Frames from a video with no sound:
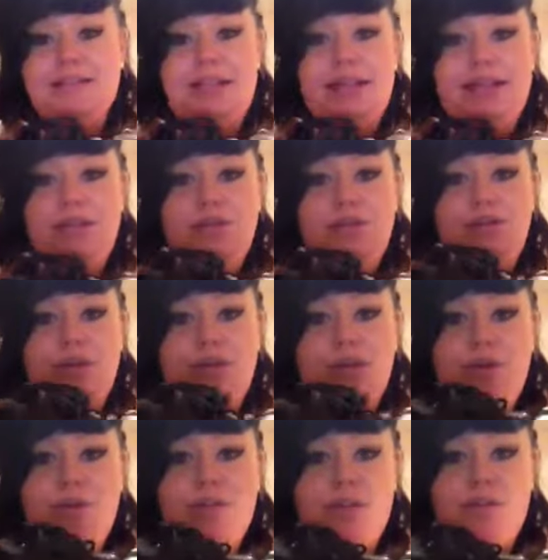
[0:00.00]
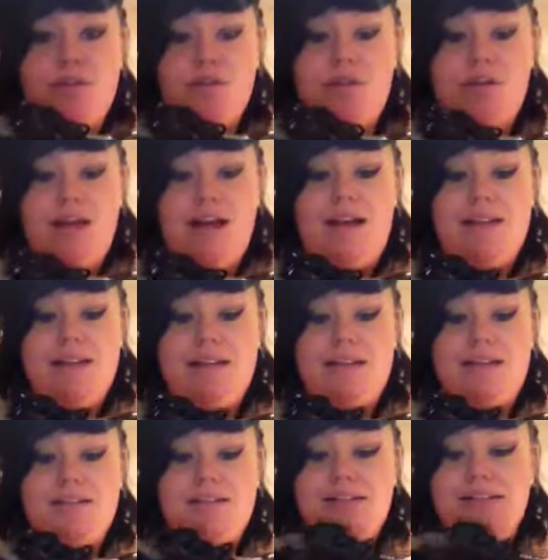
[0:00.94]
They do shoes that look
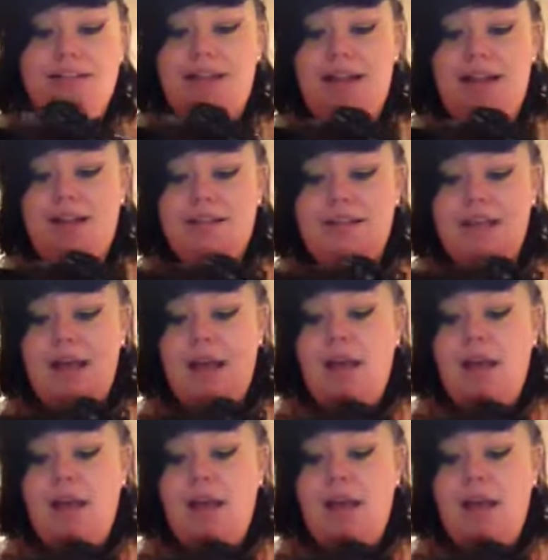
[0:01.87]
identical to this.